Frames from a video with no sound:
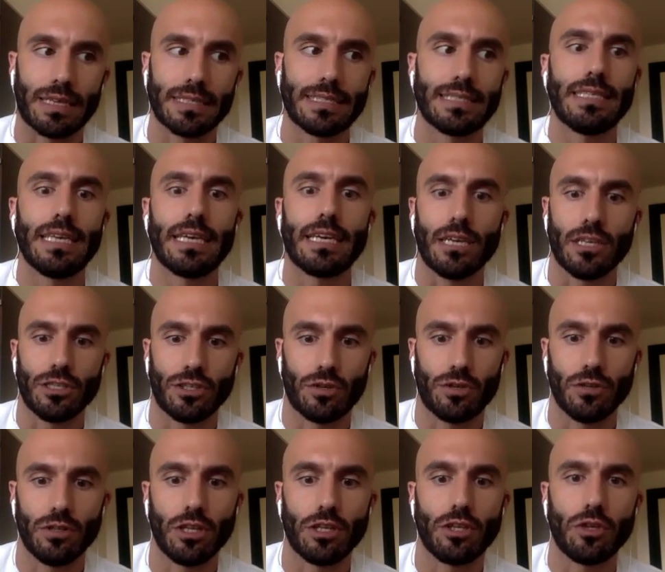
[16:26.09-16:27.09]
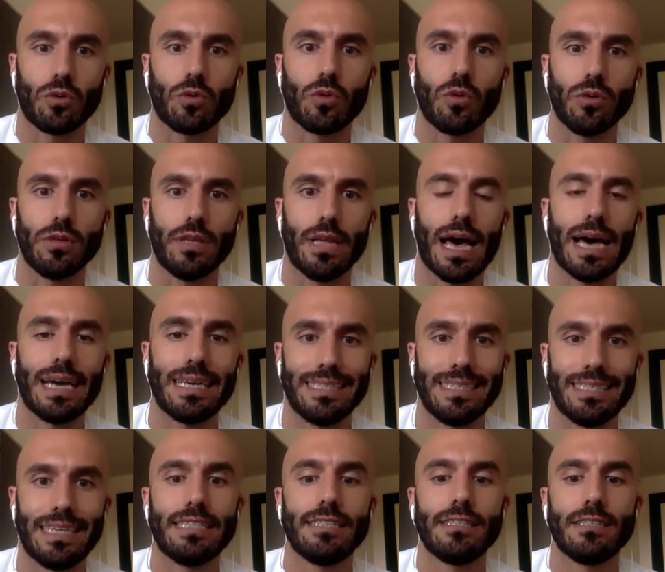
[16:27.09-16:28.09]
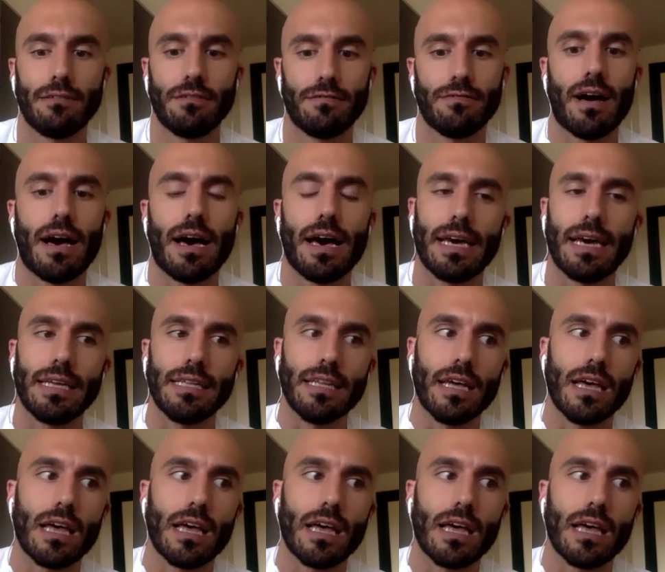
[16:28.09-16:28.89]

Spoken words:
signature that you could identify.